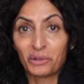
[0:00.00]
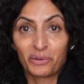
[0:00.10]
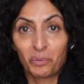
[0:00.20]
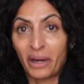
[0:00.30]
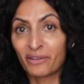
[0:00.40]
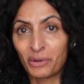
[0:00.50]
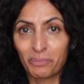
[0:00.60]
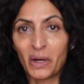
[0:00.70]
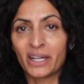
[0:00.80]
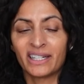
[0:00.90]
the weight of your
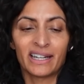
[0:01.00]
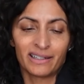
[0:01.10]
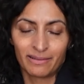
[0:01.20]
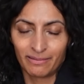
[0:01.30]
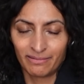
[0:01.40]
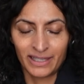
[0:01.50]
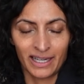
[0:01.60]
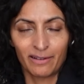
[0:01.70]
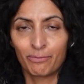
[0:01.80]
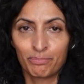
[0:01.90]
body, and
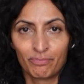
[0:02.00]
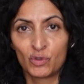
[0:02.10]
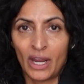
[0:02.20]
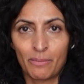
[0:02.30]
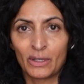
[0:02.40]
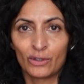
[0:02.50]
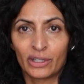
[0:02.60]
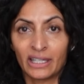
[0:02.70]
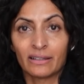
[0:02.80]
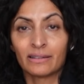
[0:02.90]
kind of jamming your
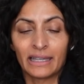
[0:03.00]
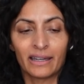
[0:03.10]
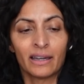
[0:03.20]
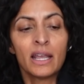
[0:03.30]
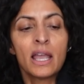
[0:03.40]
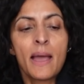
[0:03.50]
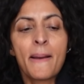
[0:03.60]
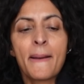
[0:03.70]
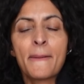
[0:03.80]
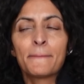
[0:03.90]
heel in.
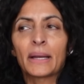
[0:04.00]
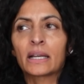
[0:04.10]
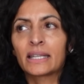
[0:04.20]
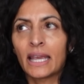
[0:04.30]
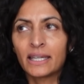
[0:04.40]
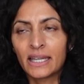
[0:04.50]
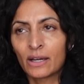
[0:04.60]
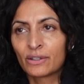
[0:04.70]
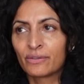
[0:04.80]
But getting out of